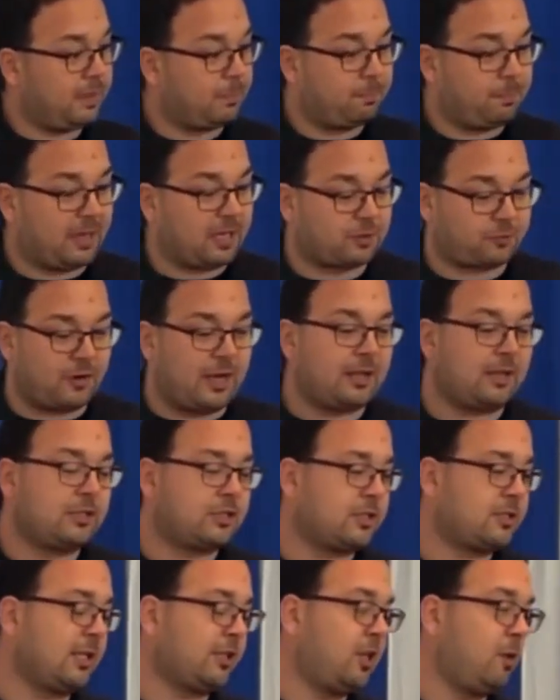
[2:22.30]
because frankly,
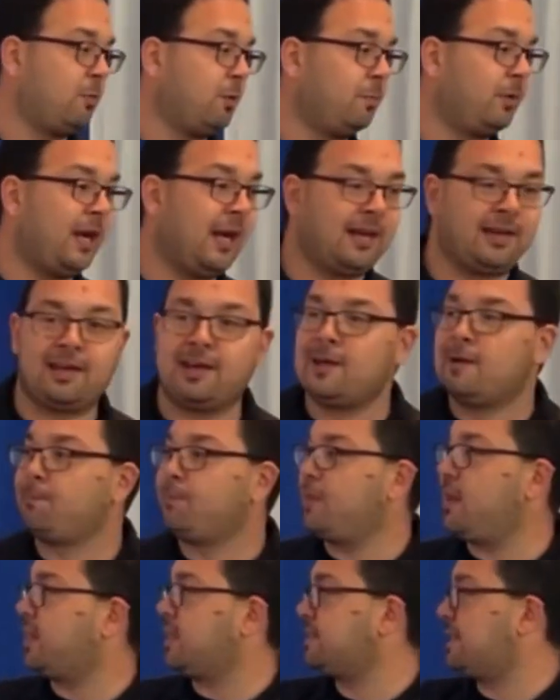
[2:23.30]
just like the human brain,
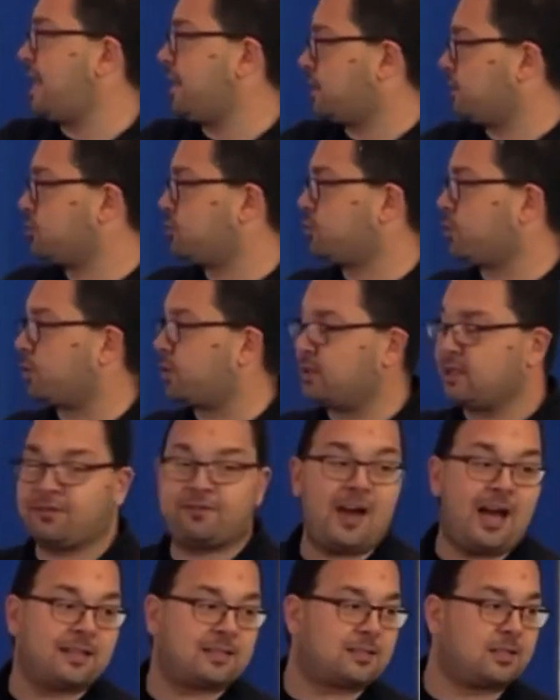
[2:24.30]
it gets out of control really
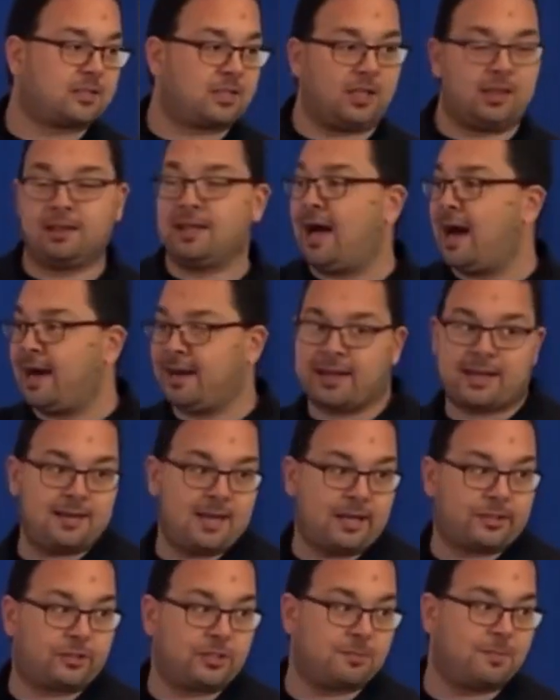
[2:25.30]
fast. There's a lot of
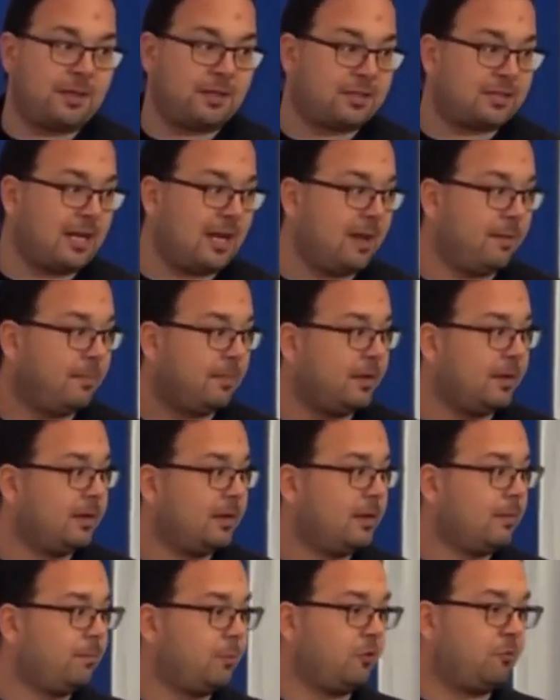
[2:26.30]
connections by the time
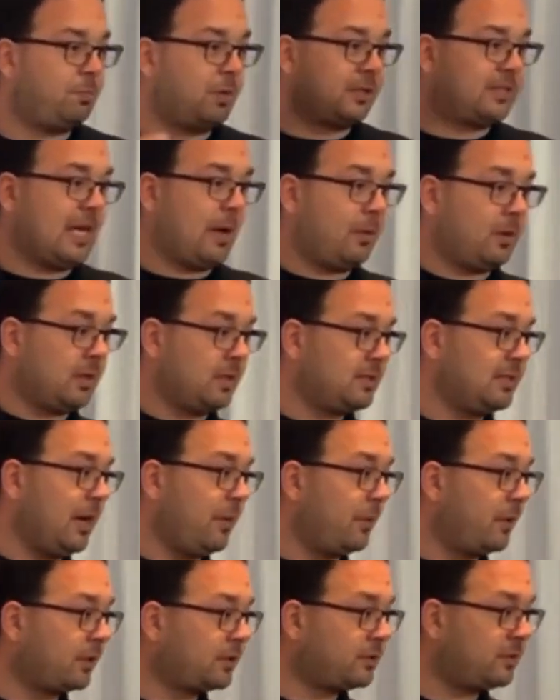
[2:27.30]
you've built out one of these
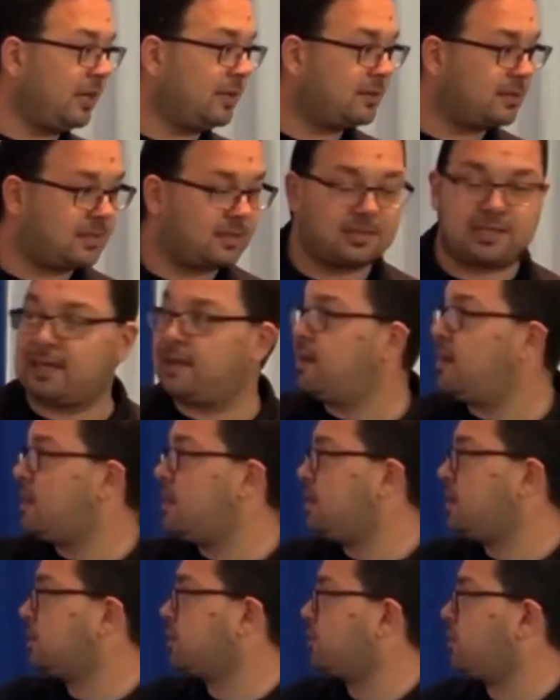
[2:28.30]
networks, right? This is a
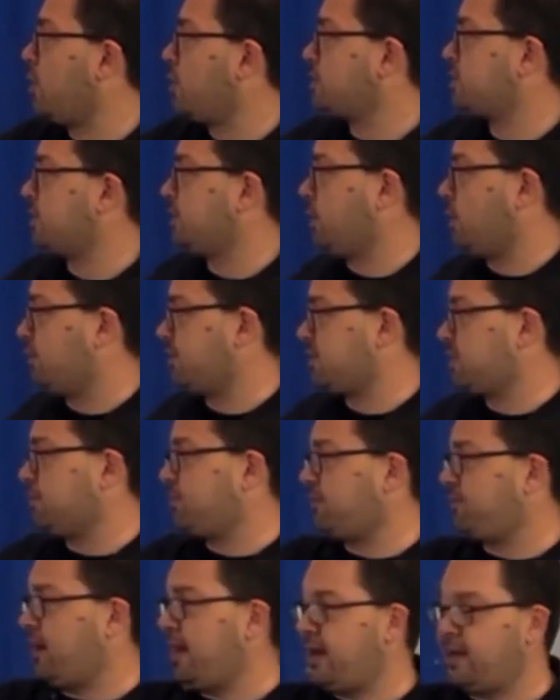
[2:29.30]
grossly
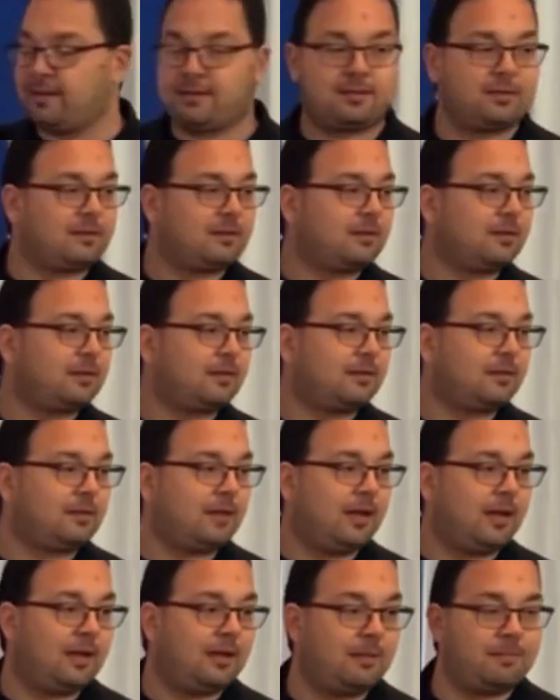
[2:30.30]
oversimplified,
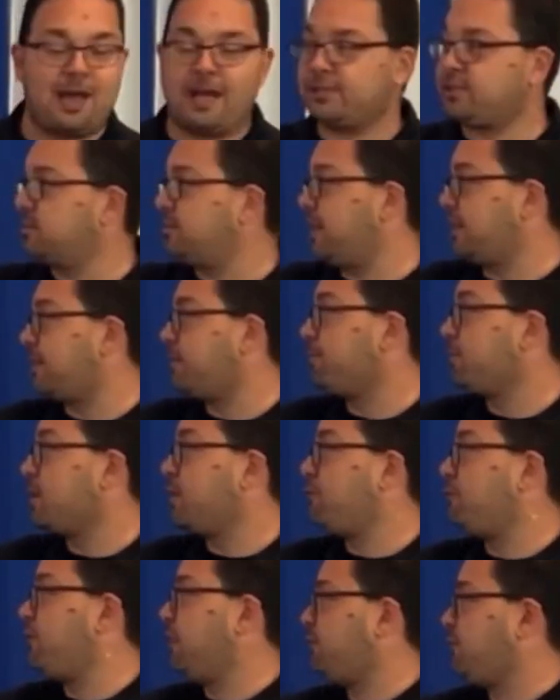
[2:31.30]
imagine like
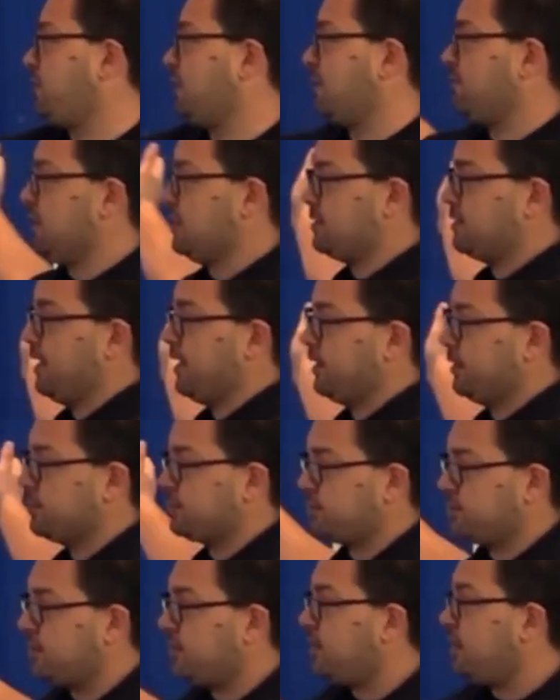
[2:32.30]
50 of these
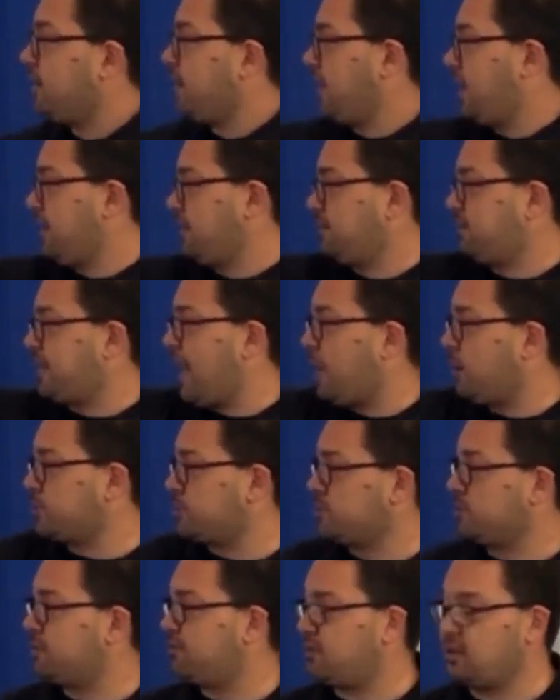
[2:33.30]
layers and
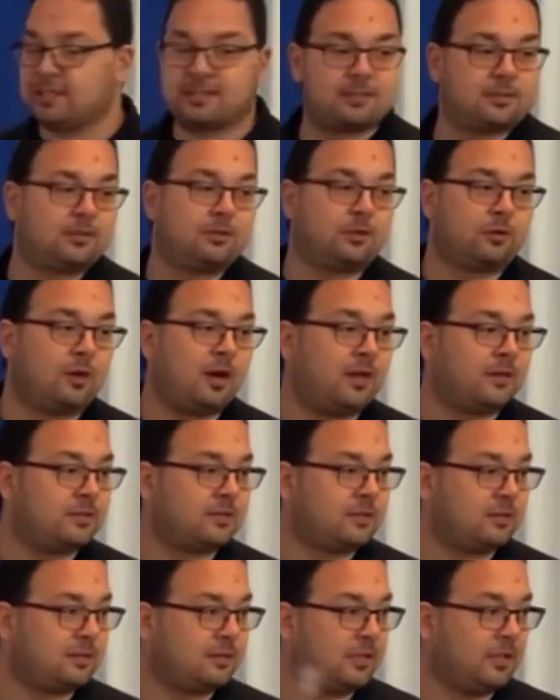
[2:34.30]
thousands of these
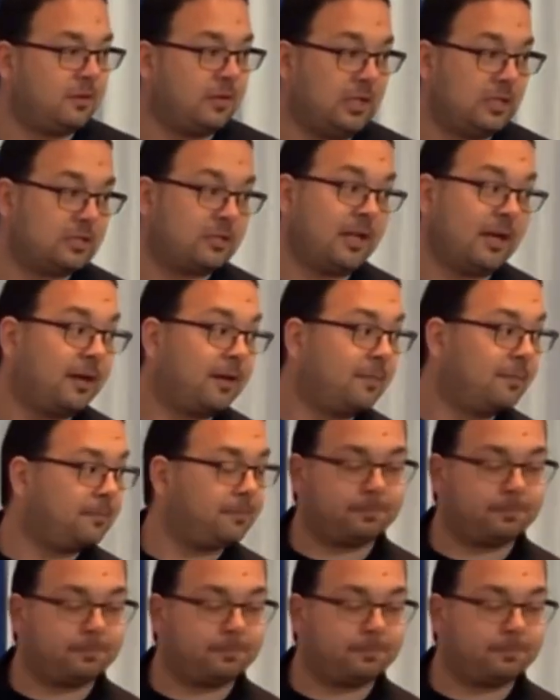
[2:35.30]
neurons, in each layer.